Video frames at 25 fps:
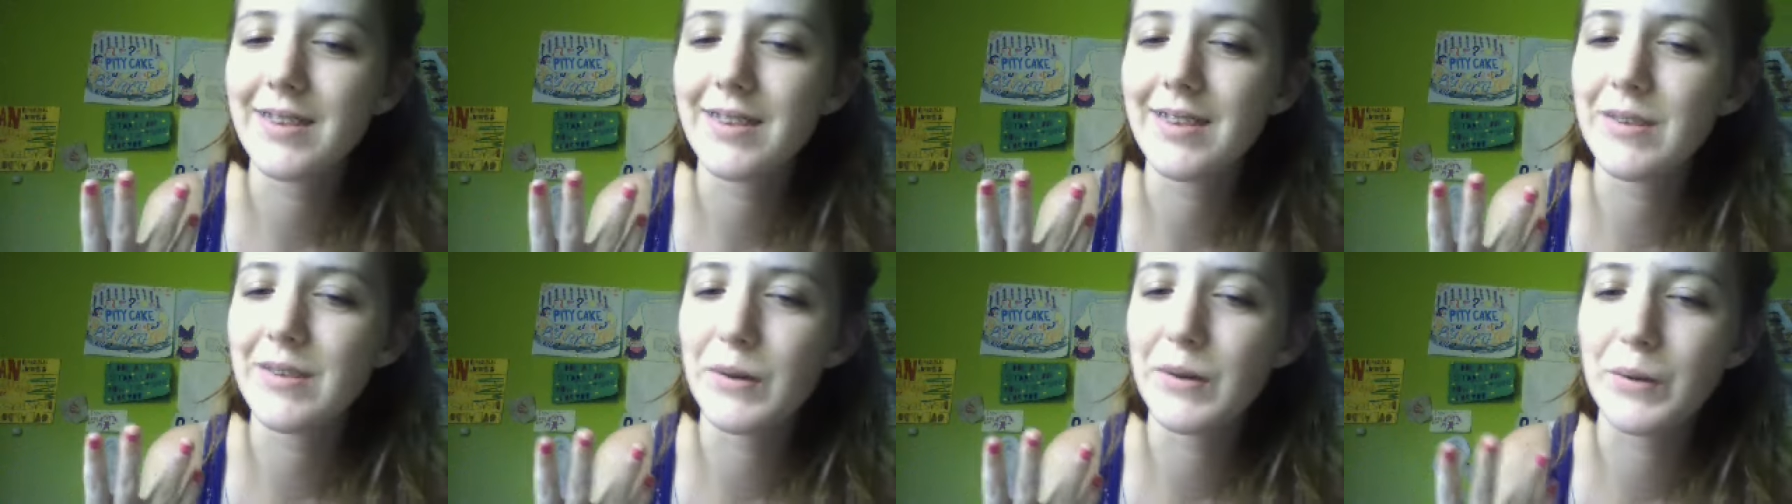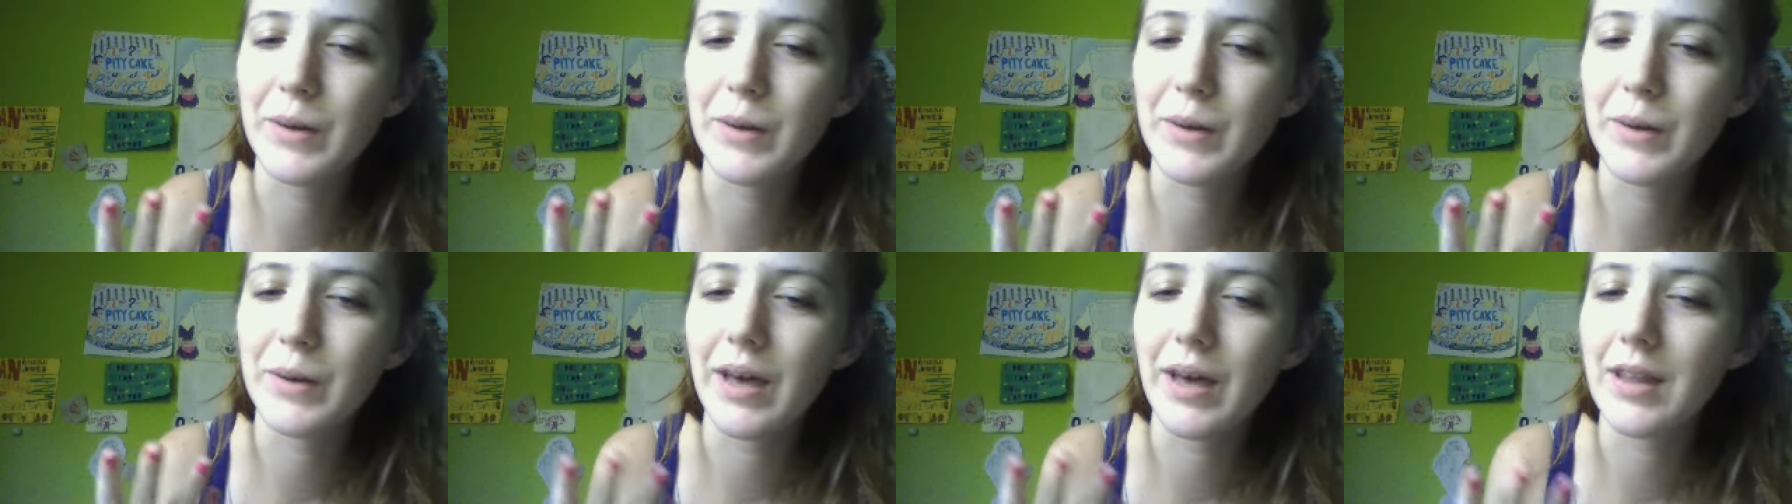Don't
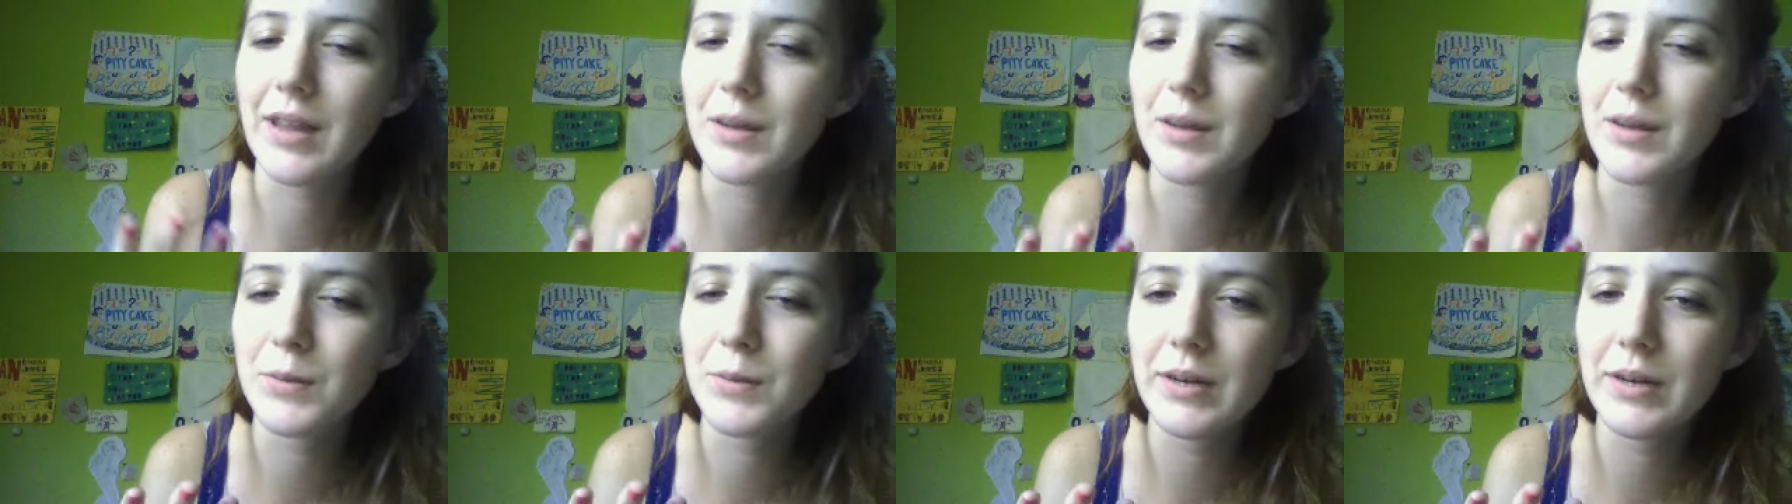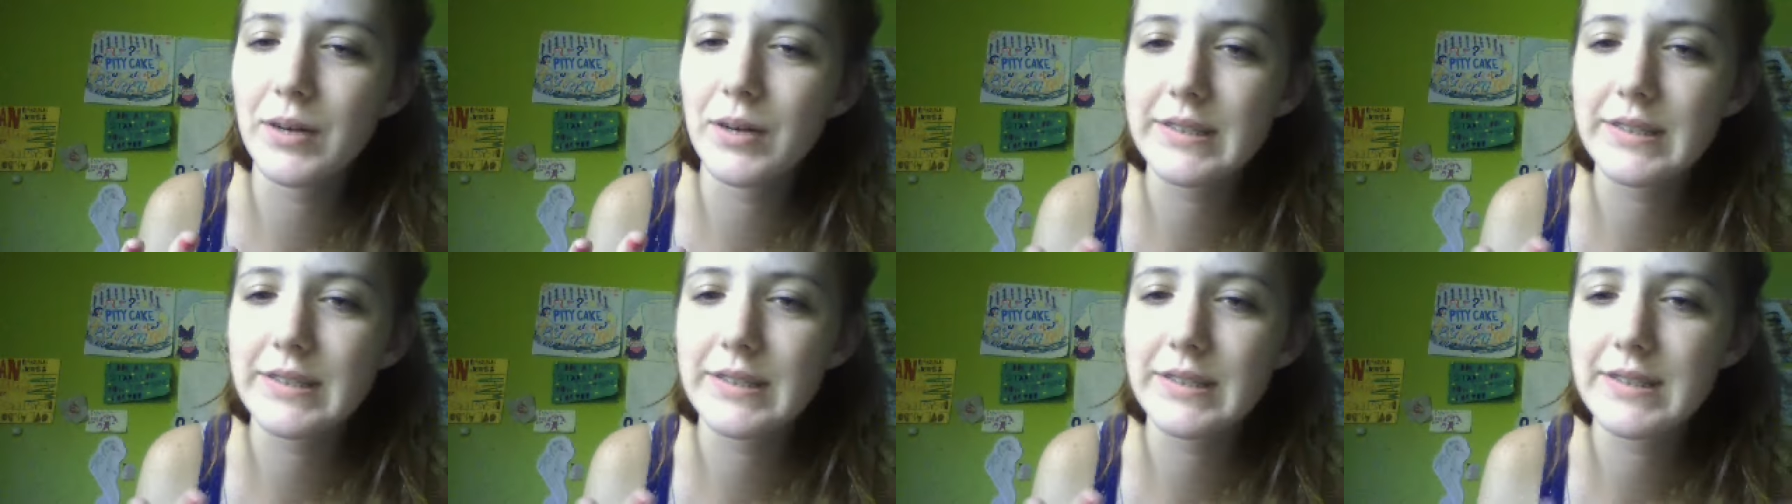know how that
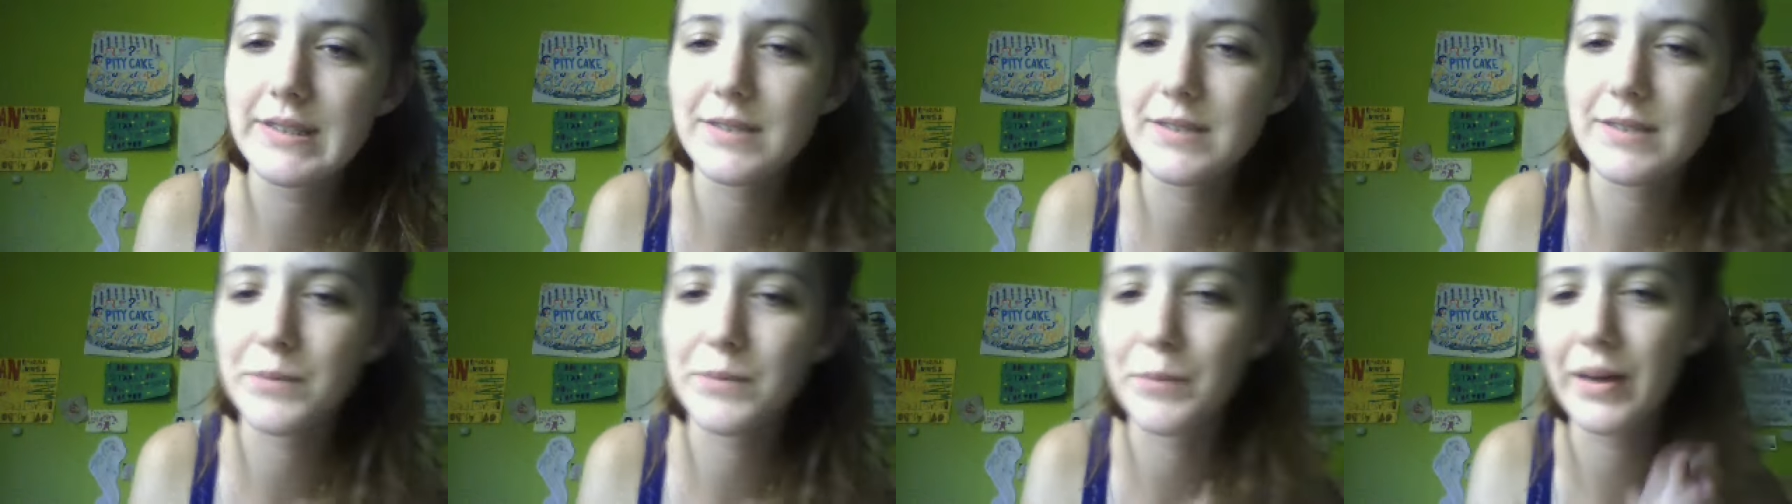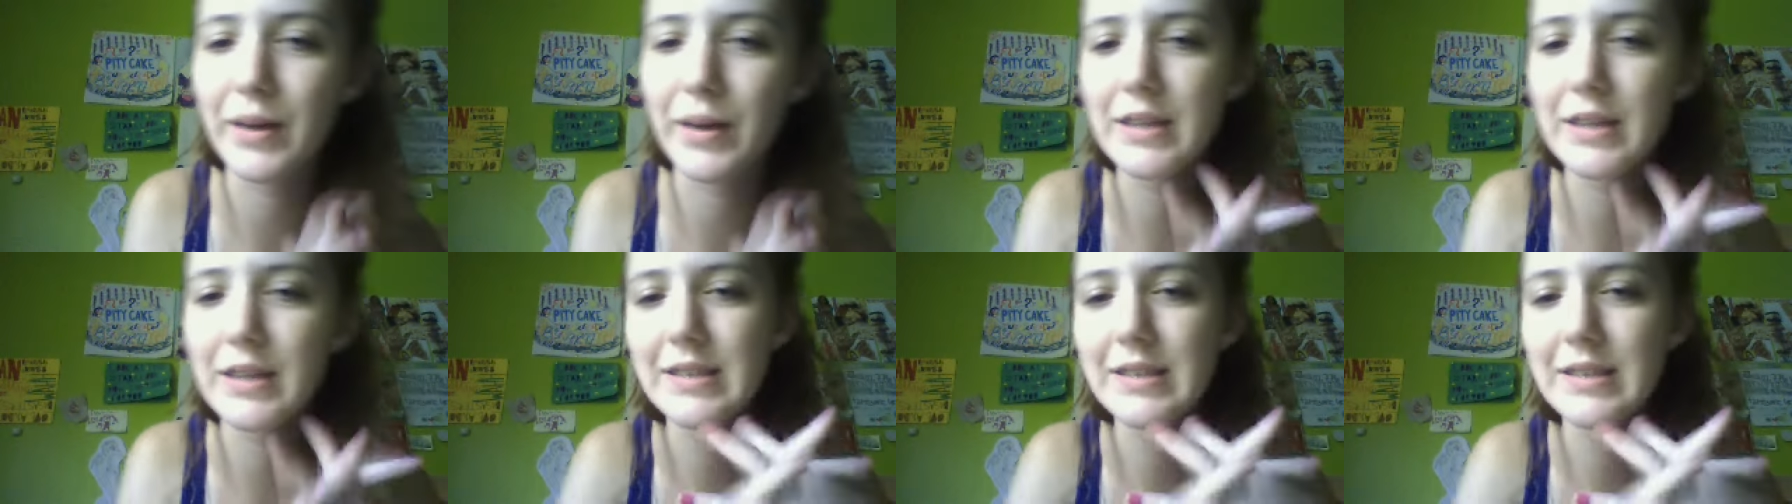works,
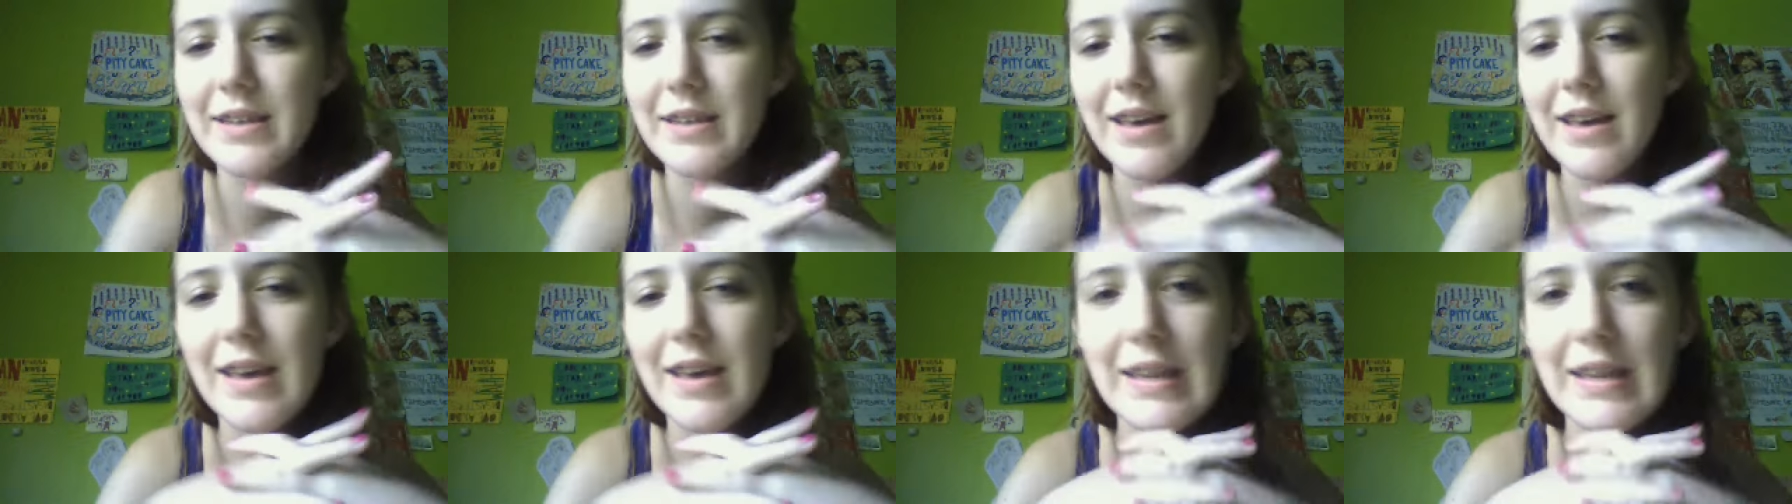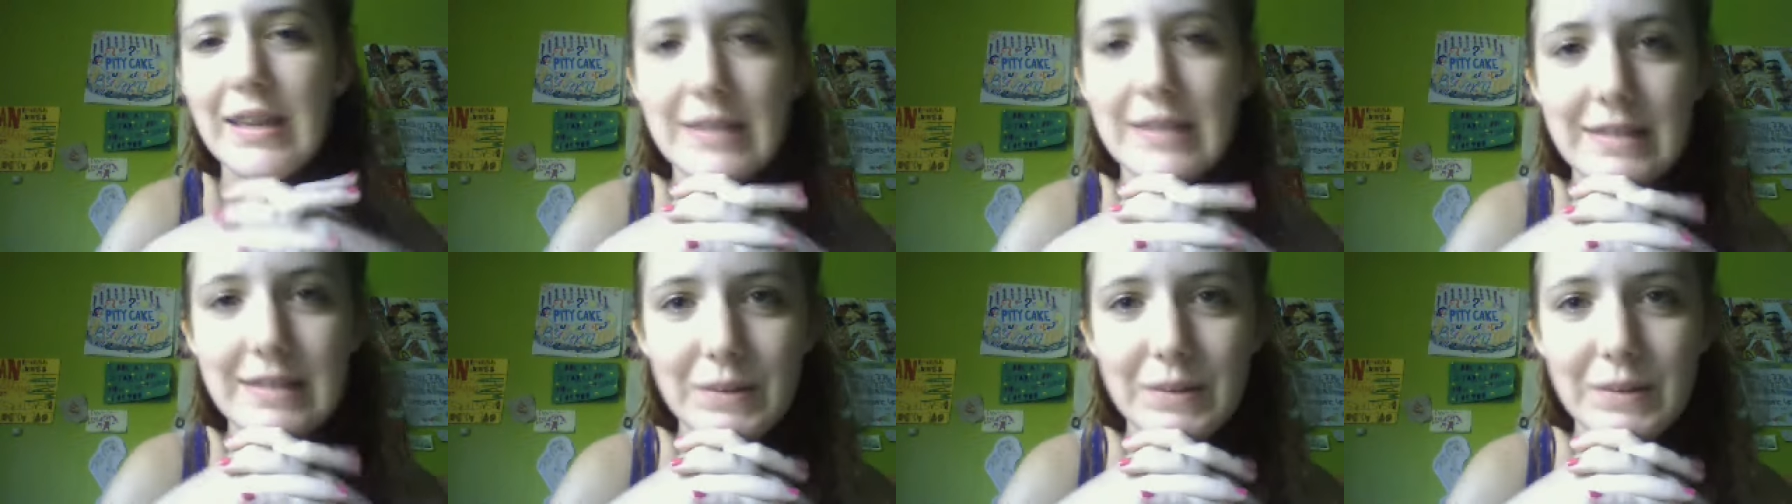but it
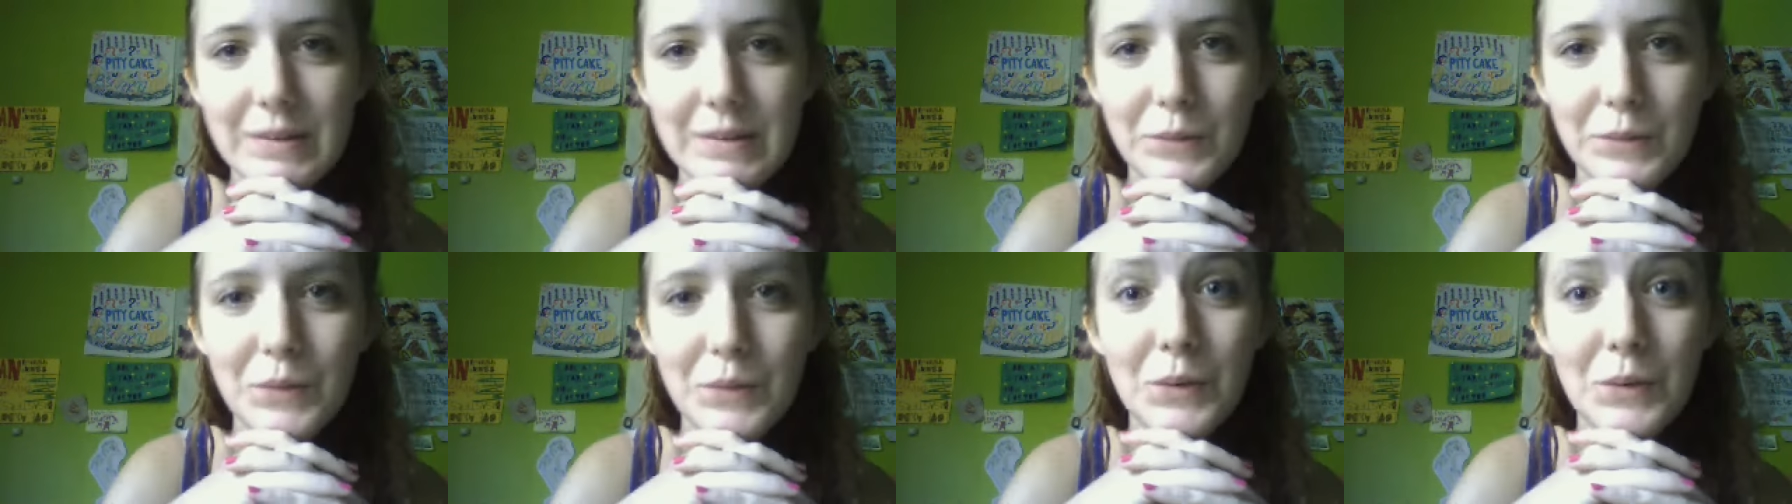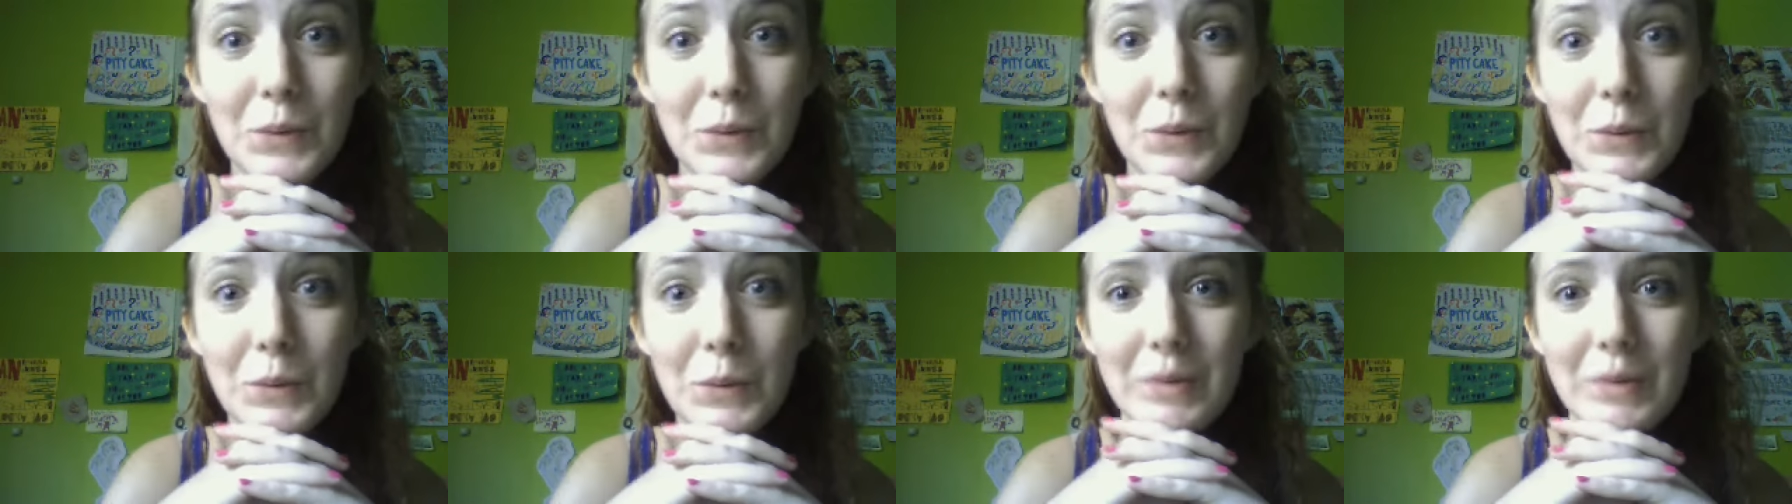does.
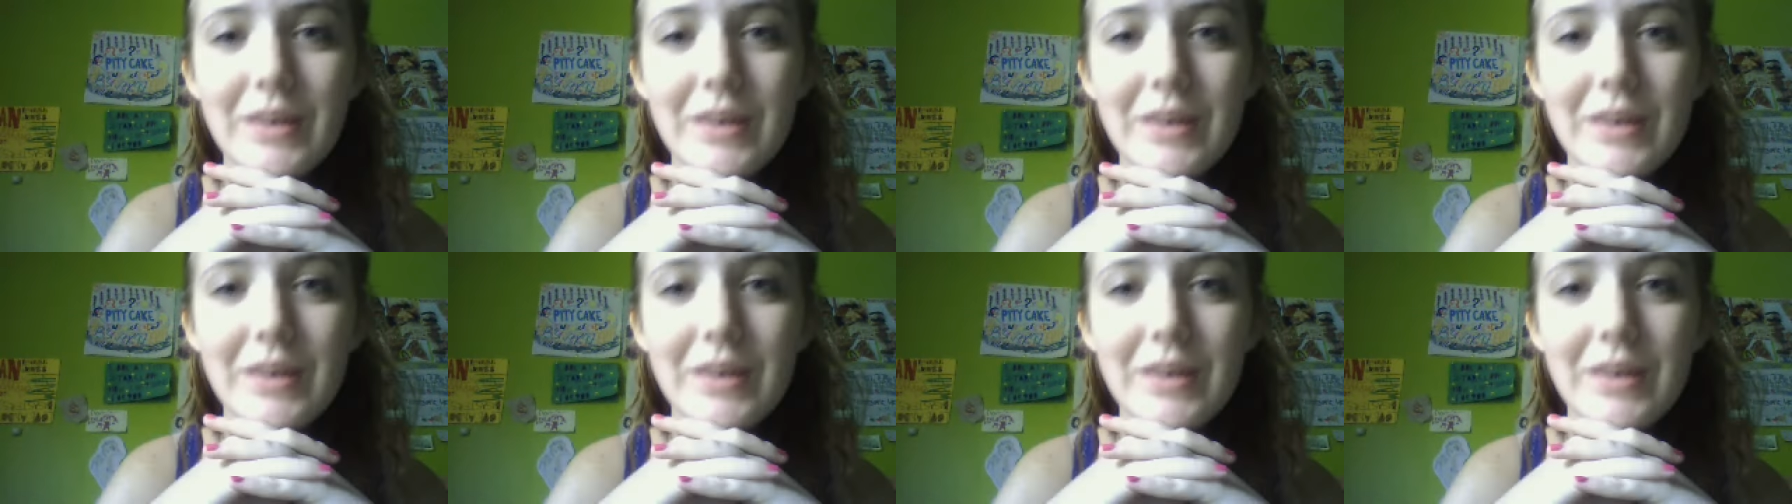Woohoo.